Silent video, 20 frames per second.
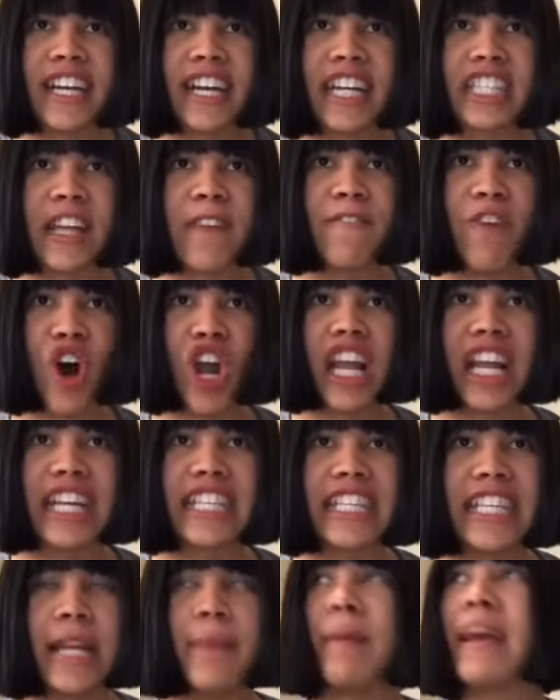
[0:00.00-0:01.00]
Because I'm falling
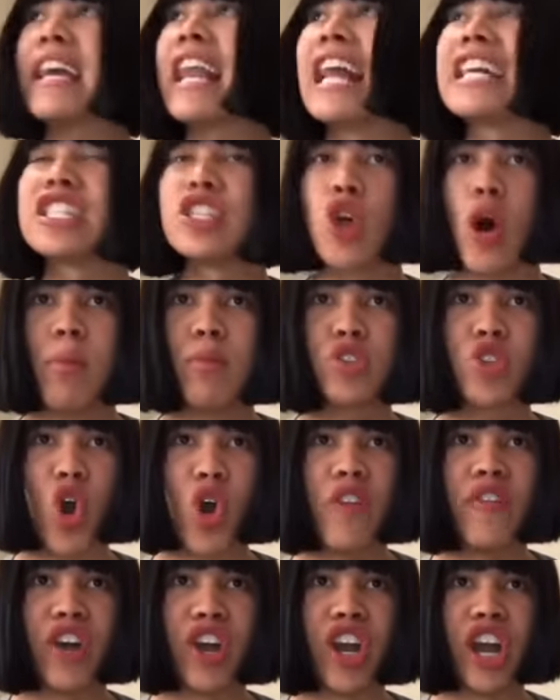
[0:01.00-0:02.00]
asleep and class is almost
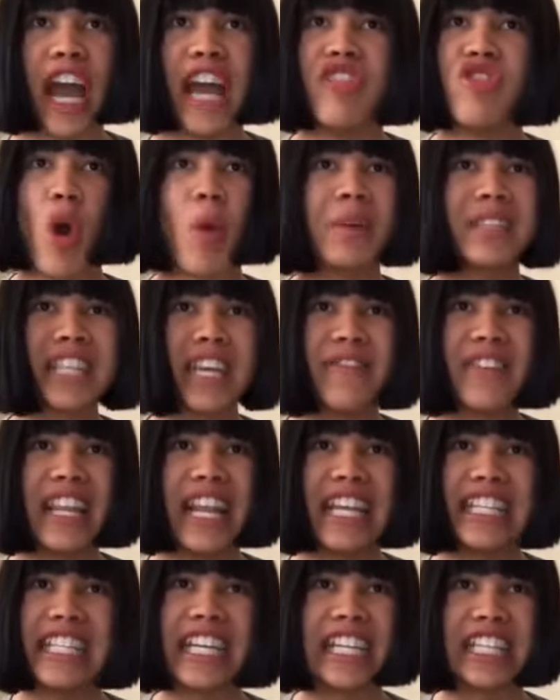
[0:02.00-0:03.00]
over and no one's even
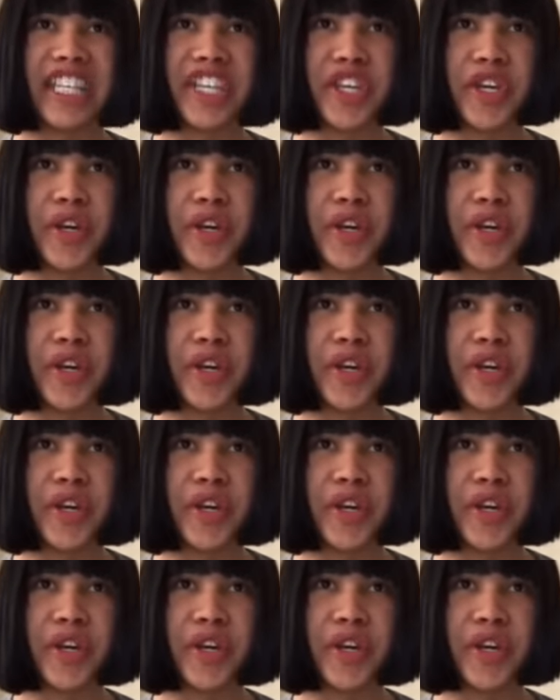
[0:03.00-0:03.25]
listening to